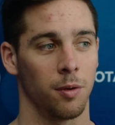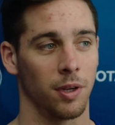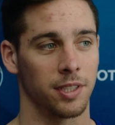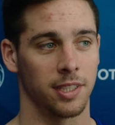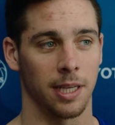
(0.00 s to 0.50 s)

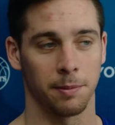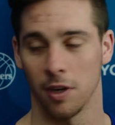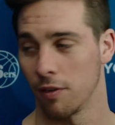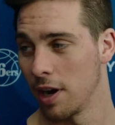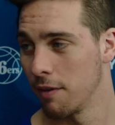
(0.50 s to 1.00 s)
once he steps
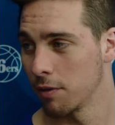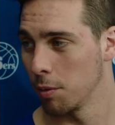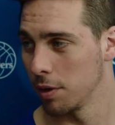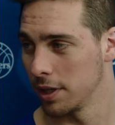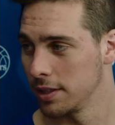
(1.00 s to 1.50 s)
over half
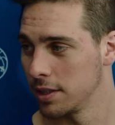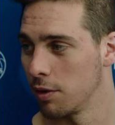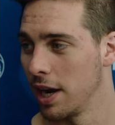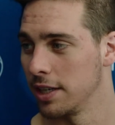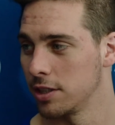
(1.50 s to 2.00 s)
court, he's in
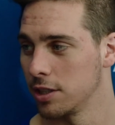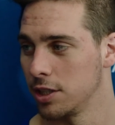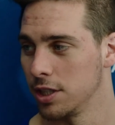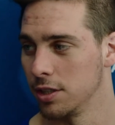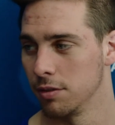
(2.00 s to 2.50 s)
range to
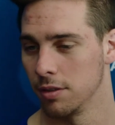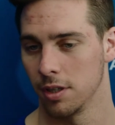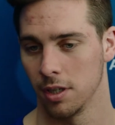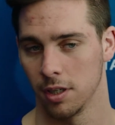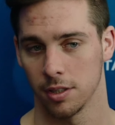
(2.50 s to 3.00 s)
shoot.
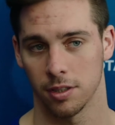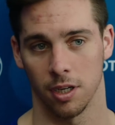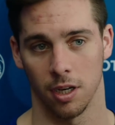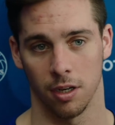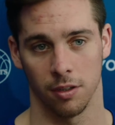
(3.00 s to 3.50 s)

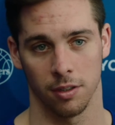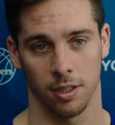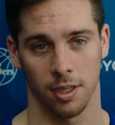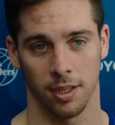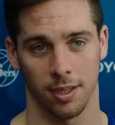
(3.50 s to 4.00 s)
So
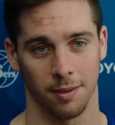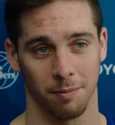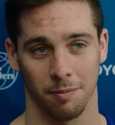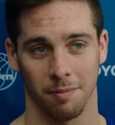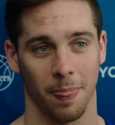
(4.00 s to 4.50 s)

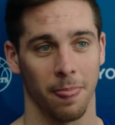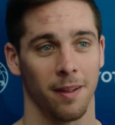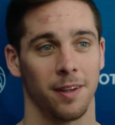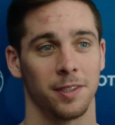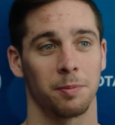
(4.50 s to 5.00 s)

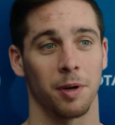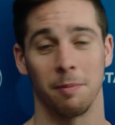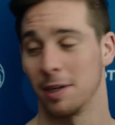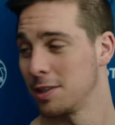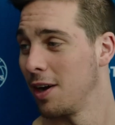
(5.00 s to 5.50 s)
that's pretty
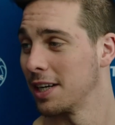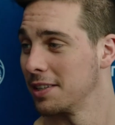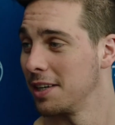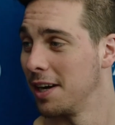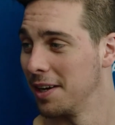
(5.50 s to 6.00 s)
much all I
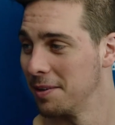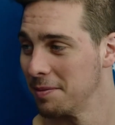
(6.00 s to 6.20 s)
can tell you.